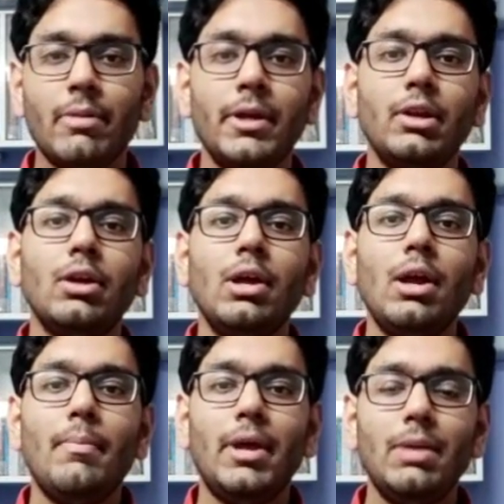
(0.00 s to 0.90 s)
I mean,
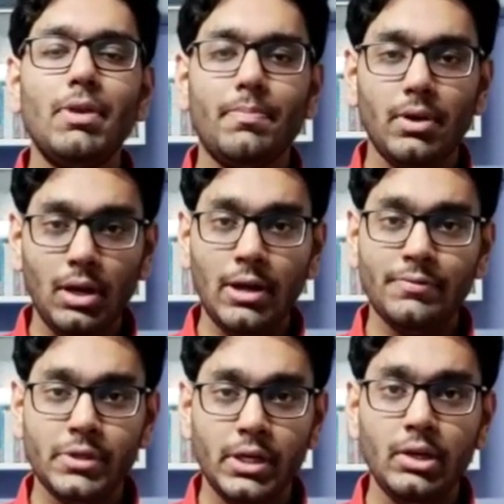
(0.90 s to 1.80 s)
many people
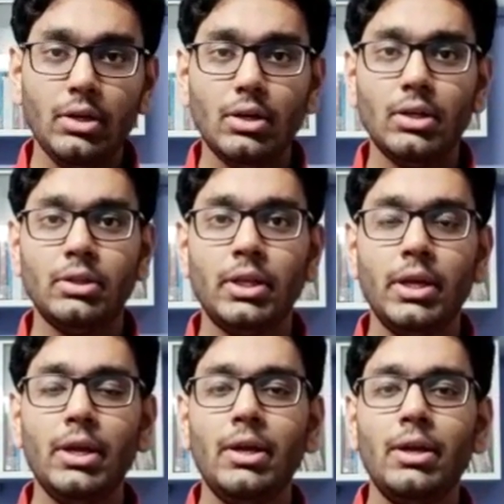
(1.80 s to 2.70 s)
I've seen,
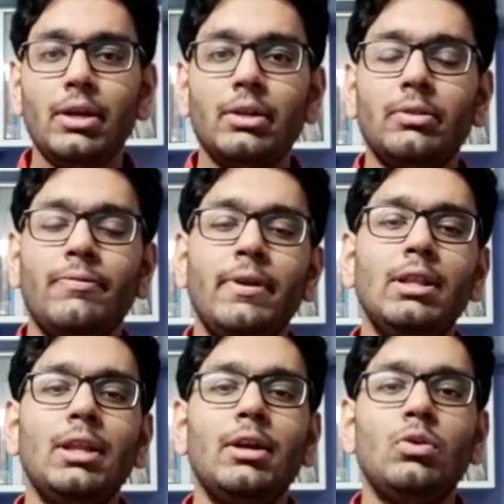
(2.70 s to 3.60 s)
they
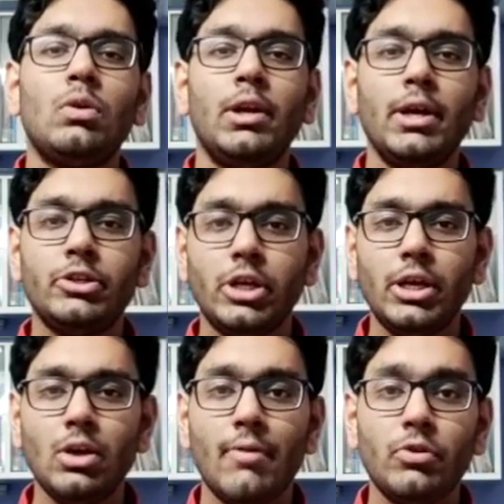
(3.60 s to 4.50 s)
feel that to clear
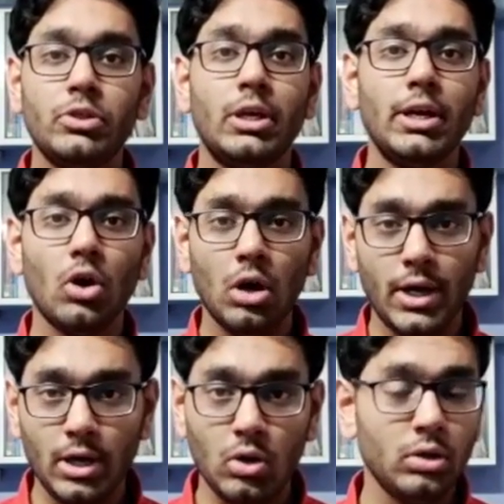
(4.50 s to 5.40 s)
JEE, you have to study all
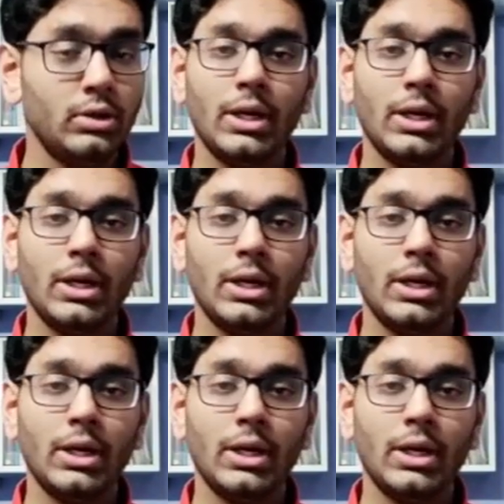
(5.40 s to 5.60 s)
day long.